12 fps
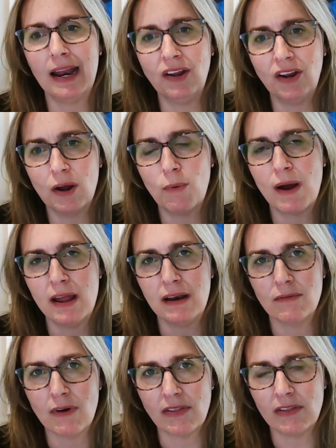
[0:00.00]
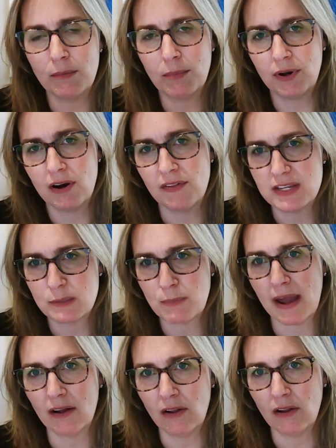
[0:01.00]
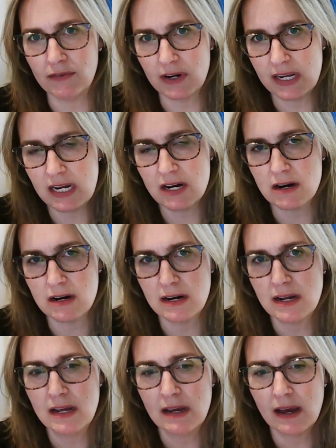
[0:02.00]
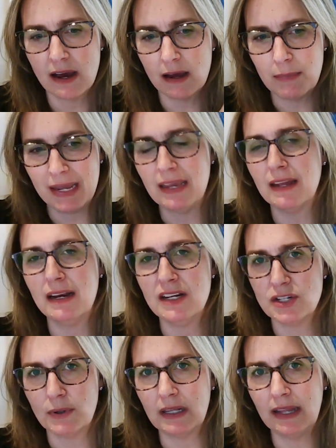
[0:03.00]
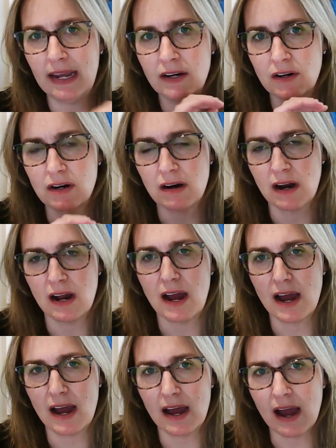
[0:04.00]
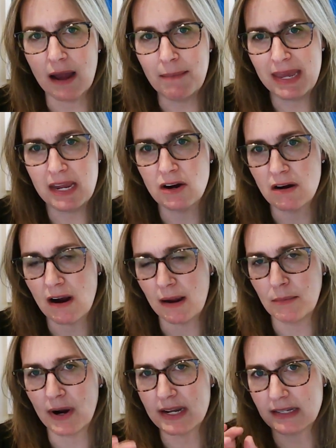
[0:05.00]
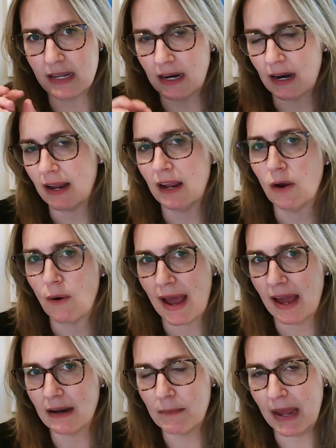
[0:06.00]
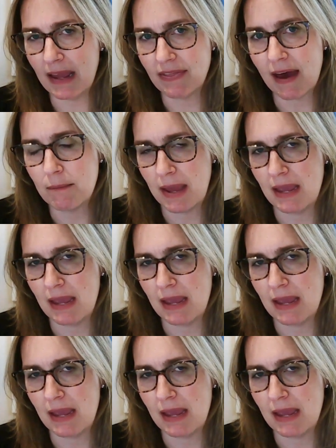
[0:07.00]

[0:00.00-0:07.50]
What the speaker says: And you know what, rather than put it on this pile over here and getting to it later, I'm here, I'm present, and I can go ahead and make that